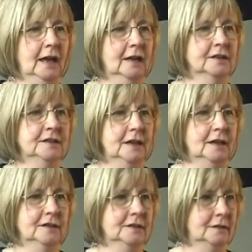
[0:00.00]

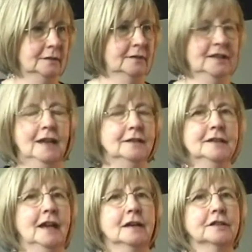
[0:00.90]
access 10
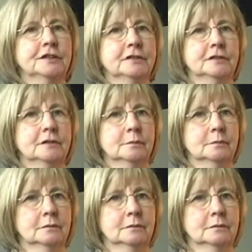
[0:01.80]
texts,